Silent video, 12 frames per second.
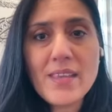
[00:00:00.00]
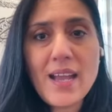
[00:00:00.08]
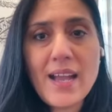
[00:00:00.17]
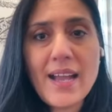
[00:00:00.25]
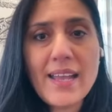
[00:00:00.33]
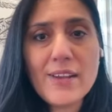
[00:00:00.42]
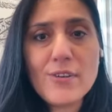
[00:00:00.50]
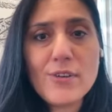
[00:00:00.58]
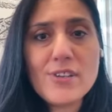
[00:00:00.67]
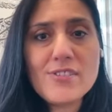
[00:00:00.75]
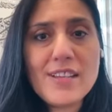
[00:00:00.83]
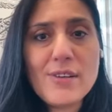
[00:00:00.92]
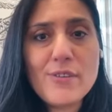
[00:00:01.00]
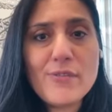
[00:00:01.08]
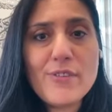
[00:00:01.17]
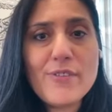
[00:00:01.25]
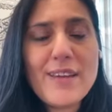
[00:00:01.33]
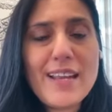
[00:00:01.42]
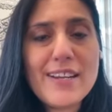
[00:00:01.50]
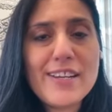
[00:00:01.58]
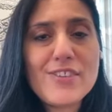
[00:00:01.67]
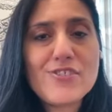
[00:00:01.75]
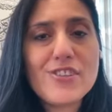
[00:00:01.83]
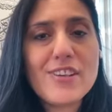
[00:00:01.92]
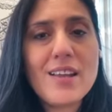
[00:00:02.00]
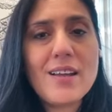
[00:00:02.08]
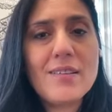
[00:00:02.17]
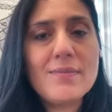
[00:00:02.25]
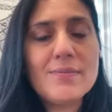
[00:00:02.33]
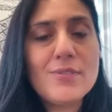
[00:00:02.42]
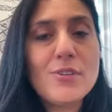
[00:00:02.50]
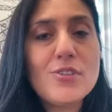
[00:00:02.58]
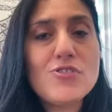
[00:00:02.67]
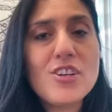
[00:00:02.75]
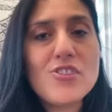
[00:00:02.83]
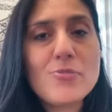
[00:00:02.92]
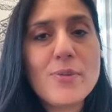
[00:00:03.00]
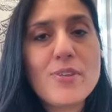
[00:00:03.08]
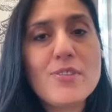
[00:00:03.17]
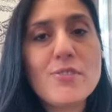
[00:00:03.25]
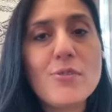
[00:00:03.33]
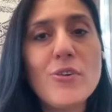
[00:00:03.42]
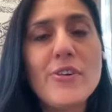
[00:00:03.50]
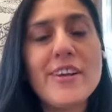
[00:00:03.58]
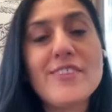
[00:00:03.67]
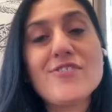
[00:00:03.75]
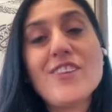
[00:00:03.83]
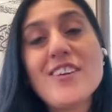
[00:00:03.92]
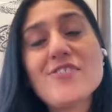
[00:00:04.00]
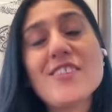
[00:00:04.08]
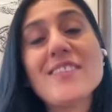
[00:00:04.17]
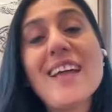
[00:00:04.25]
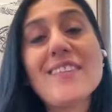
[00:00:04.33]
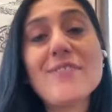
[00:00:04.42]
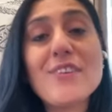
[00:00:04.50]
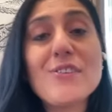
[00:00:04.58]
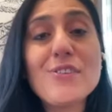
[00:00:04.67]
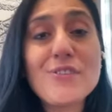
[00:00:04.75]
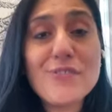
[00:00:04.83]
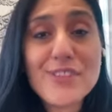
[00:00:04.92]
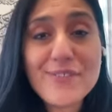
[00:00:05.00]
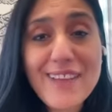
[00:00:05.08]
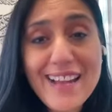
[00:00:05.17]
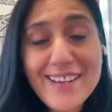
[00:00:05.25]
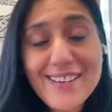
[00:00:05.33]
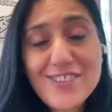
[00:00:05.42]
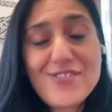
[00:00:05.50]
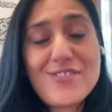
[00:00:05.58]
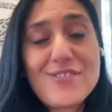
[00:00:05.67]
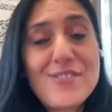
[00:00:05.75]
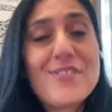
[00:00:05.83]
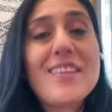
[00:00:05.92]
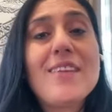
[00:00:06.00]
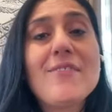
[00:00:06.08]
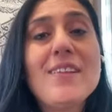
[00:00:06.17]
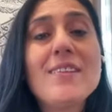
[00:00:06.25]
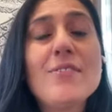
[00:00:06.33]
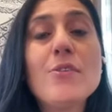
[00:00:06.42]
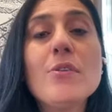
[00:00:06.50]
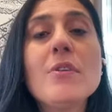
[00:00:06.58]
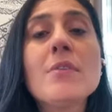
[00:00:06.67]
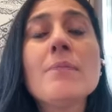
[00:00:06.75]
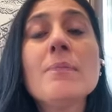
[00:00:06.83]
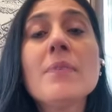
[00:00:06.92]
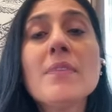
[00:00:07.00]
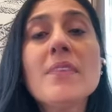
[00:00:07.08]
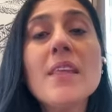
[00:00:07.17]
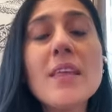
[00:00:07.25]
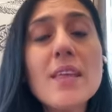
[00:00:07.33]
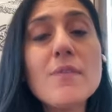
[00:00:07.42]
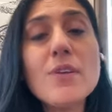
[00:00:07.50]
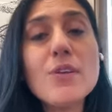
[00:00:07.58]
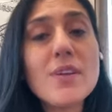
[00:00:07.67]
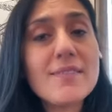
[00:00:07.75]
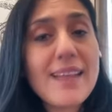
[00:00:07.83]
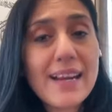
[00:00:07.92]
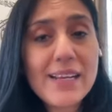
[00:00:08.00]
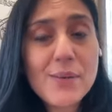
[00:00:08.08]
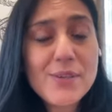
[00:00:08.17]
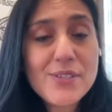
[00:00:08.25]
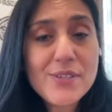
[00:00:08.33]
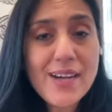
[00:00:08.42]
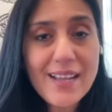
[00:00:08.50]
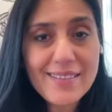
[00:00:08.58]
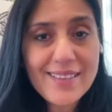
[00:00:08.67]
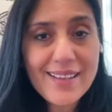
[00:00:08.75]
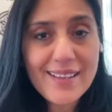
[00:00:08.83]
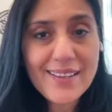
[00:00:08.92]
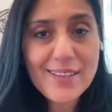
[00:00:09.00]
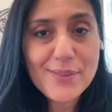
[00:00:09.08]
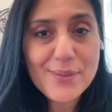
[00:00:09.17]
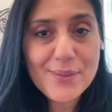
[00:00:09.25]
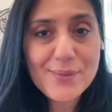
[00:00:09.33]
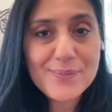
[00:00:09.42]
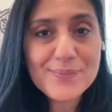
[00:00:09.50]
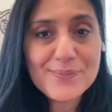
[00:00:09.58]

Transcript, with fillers: Yeah, I acknowledge I look for validation. Yeah, you're judged because you already judge, and that's when you look for the validation. So they will, you're, they're giving you exactly what you're asking, Gitu.